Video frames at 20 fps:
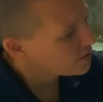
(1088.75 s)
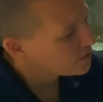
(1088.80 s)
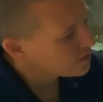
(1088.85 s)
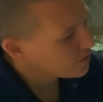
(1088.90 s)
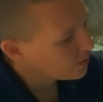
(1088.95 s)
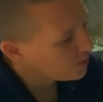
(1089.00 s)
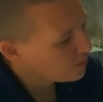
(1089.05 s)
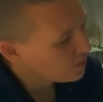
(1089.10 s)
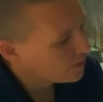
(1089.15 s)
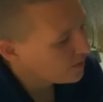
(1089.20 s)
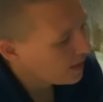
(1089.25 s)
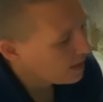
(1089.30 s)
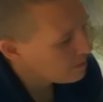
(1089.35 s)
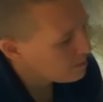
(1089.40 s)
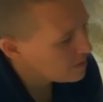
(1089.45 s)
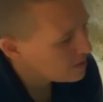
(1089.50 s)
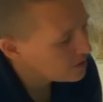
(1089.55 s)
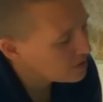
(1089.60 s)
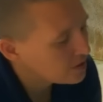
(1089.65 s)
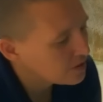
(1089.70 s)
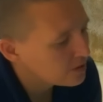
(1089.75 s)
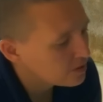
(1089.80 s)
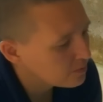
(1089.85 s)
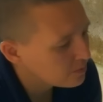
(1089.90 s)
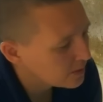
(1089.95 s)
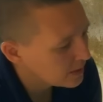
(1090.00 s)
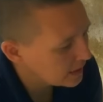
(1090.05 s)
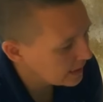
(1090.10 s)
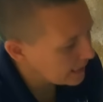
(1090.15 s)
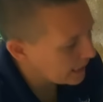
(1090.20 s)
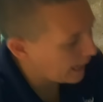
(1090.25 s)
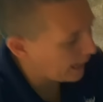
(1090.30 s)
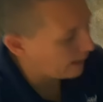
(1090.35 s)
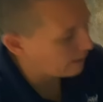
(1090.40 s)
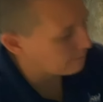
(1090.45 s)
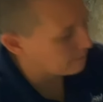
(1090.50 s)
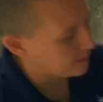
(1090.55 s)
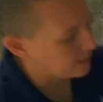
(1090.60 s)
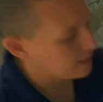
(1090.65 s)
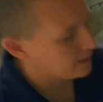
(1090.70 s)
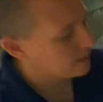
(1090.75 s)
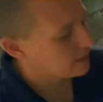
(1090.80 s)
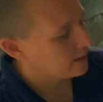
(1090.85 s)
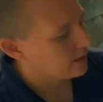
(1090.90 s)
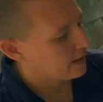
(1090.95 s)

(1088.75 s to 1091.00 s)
So that means she's really happy,